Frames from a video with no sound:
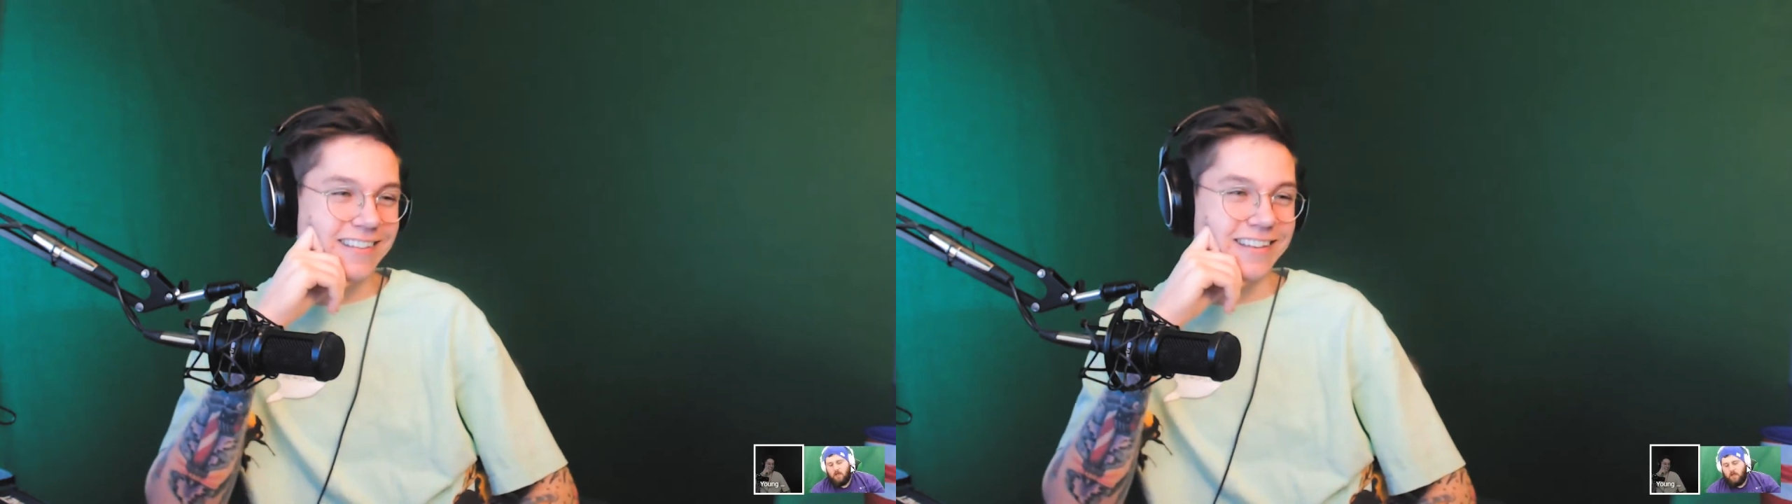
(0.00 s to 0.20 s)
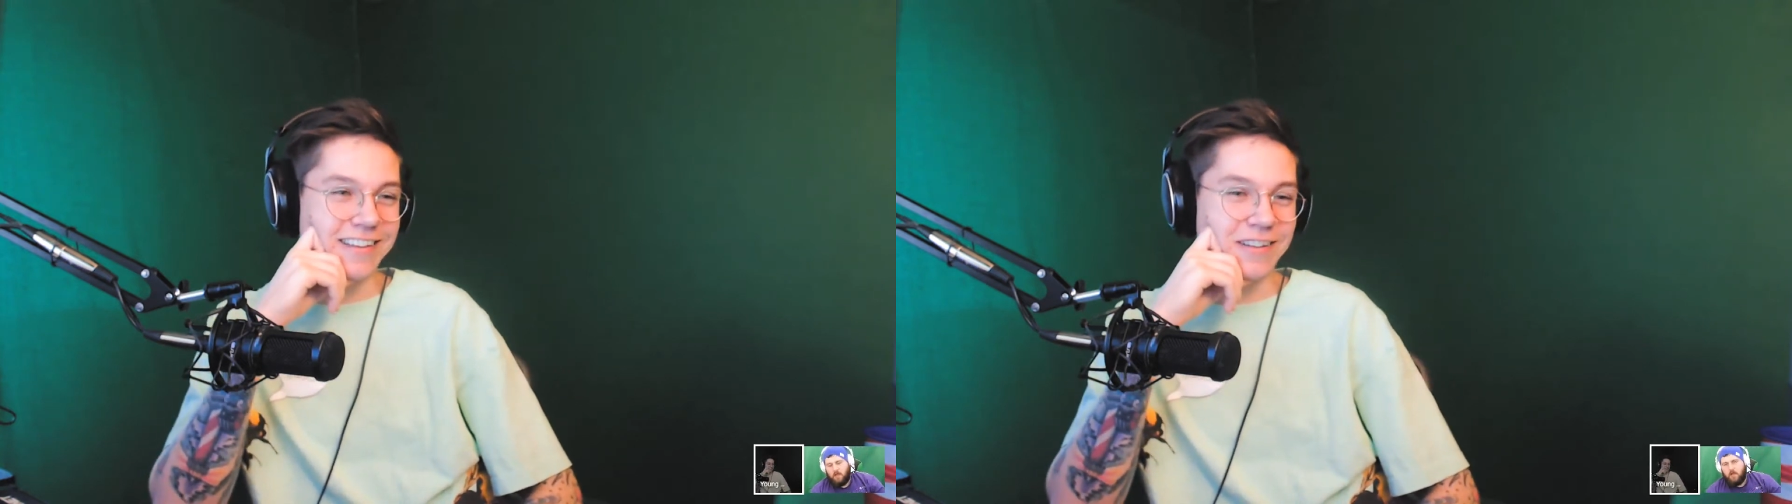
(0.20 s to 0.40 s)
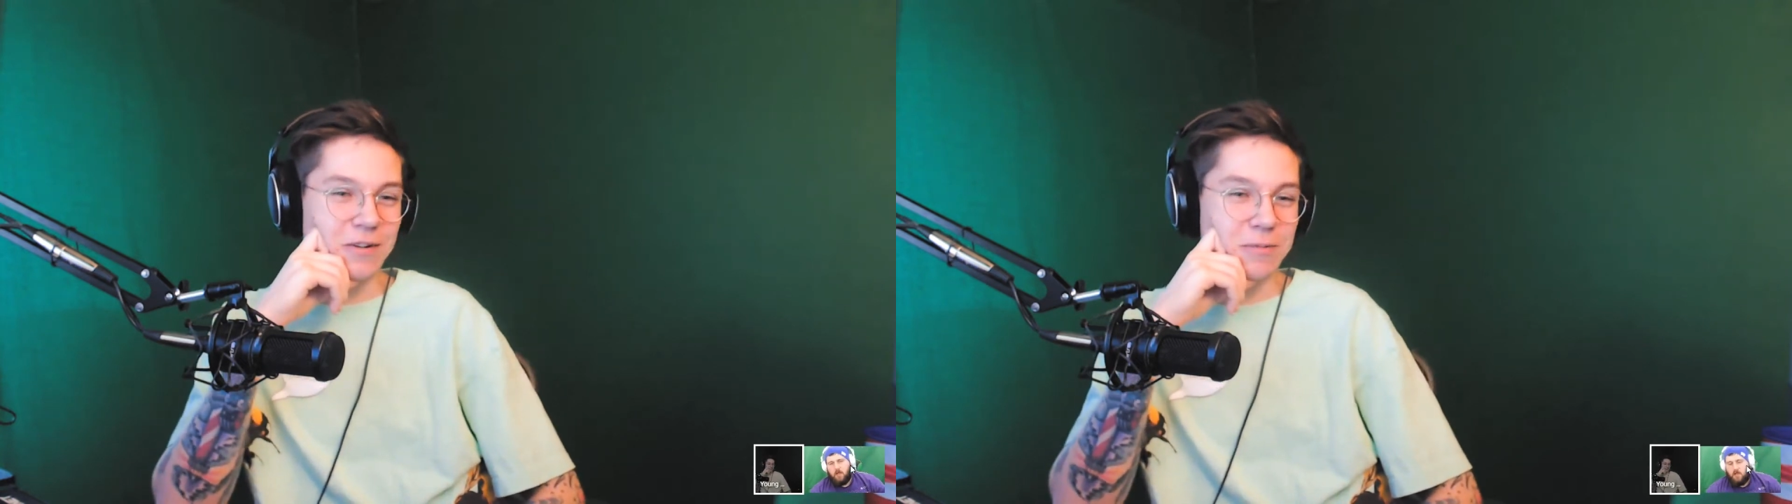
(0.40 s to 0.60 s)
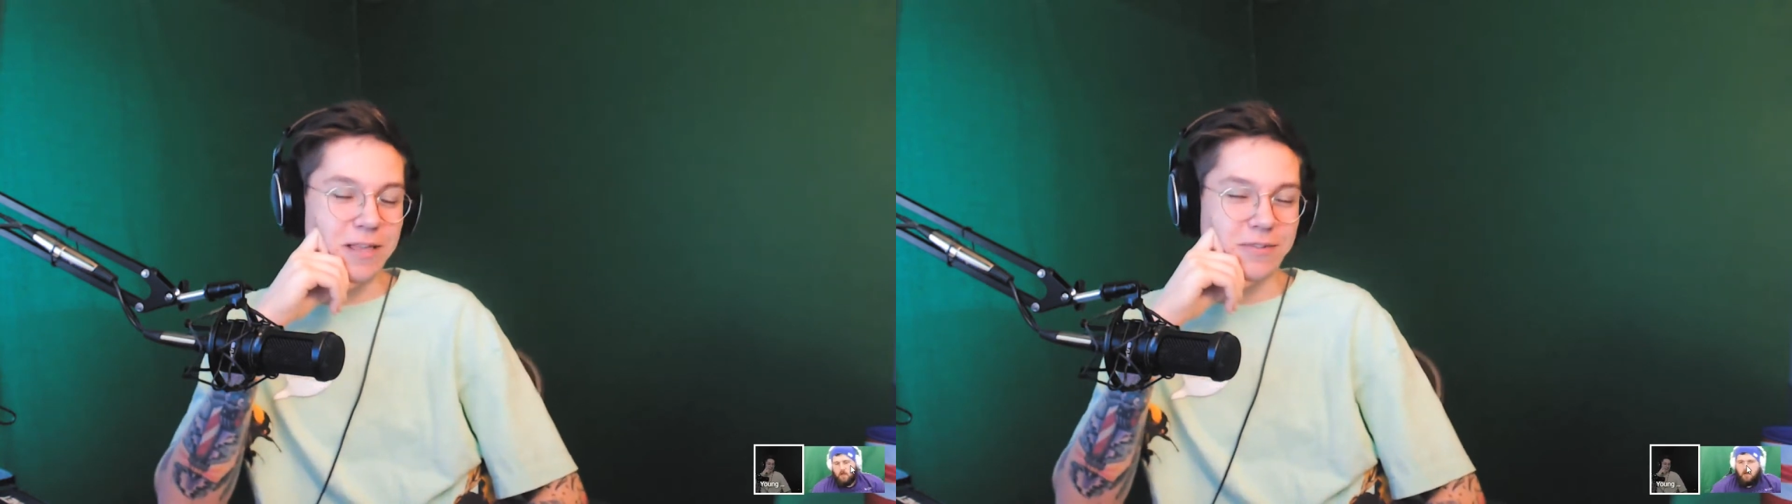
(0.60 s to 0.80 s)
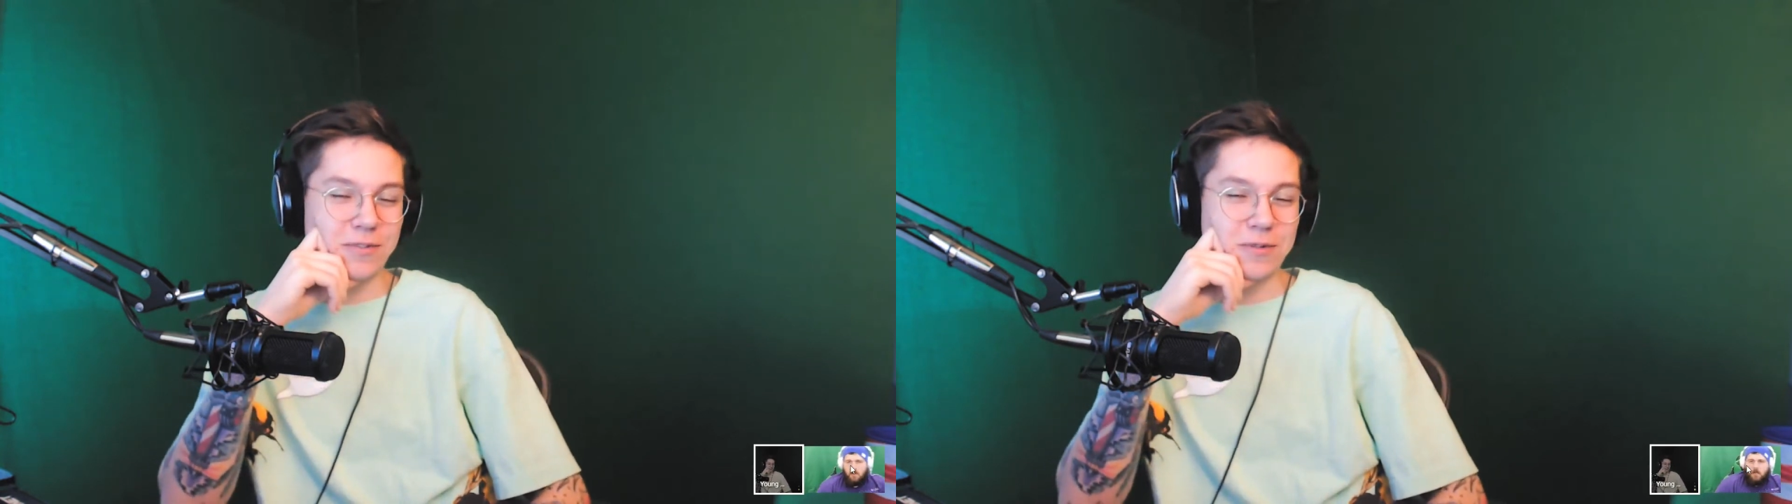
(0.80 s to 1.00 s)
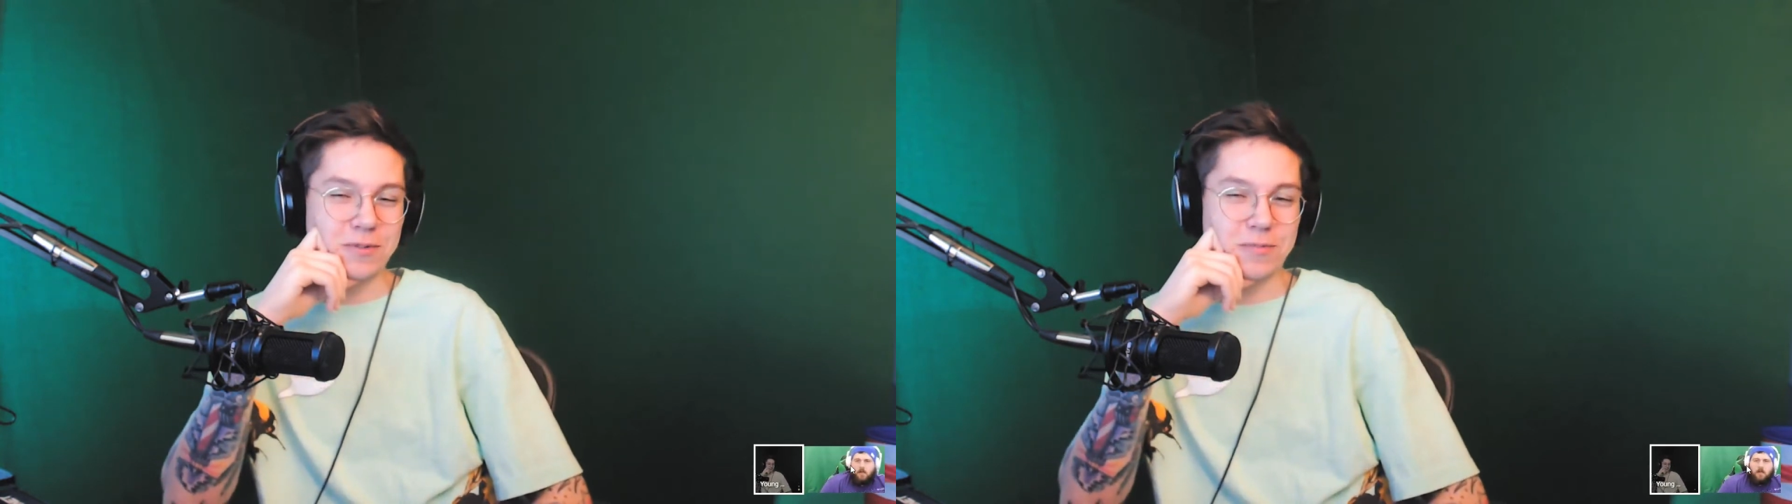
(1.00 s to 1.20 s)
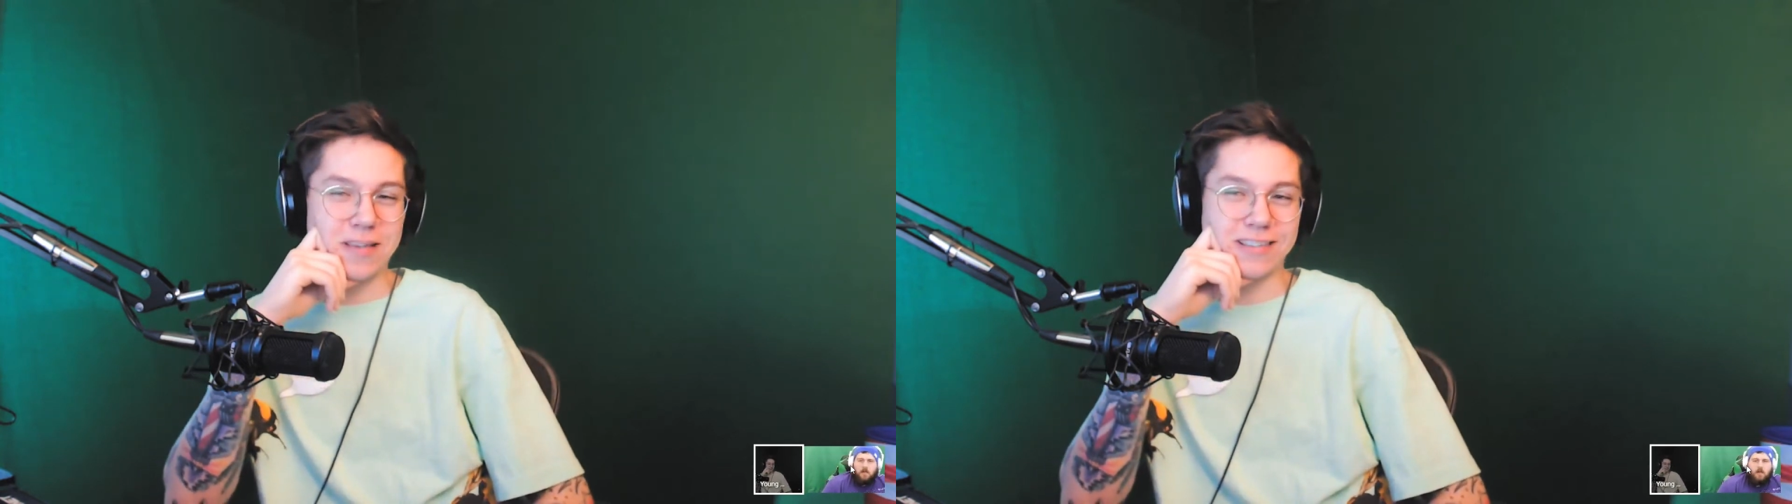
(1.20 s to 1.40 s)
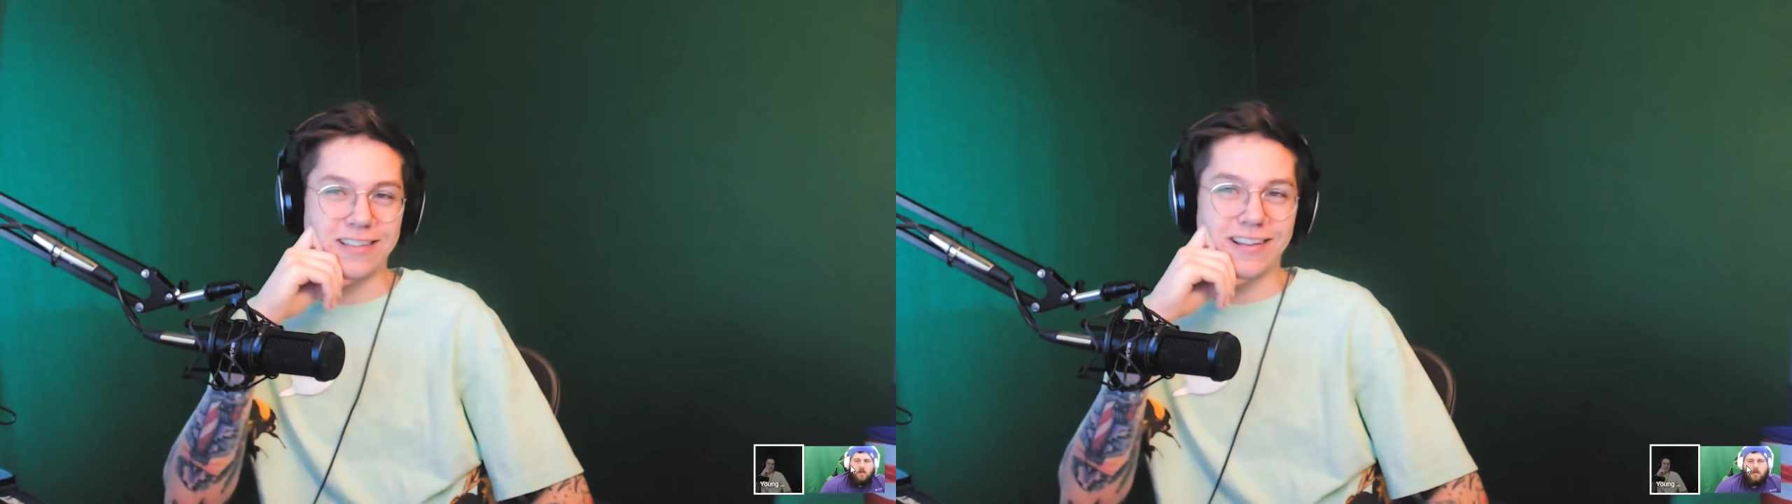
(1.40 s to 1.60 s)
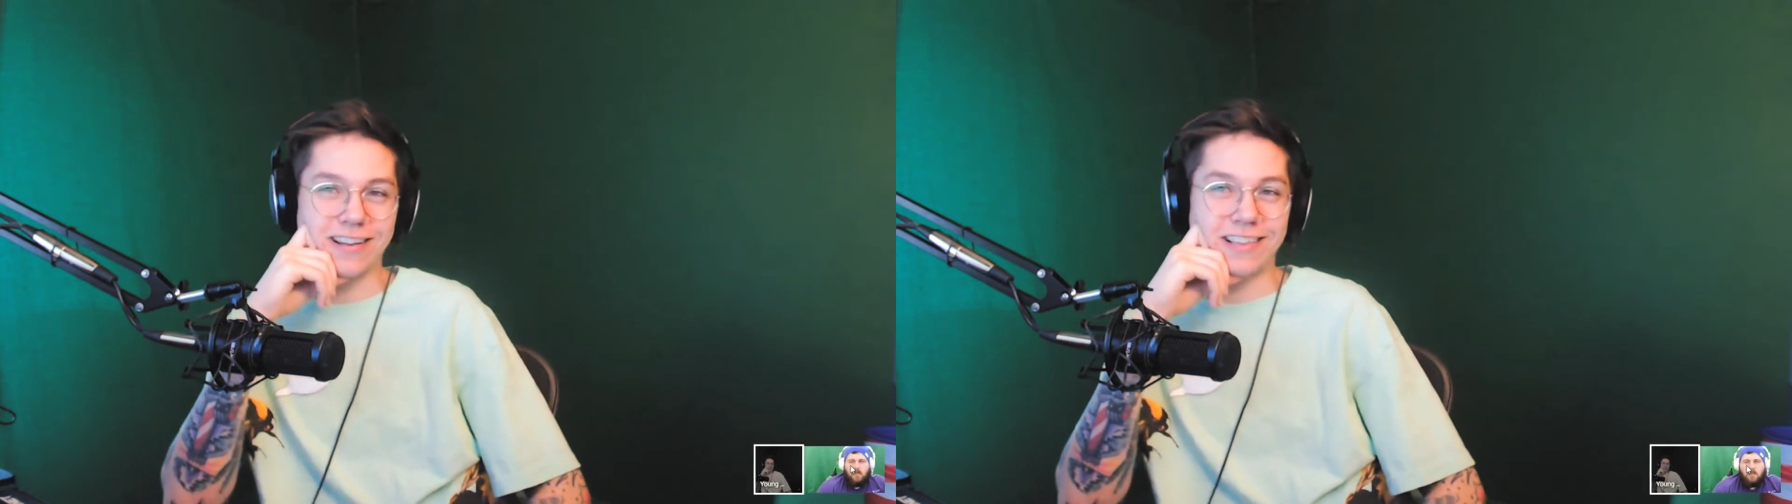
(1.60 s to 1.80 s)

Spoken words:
Yeah, whole platform is based on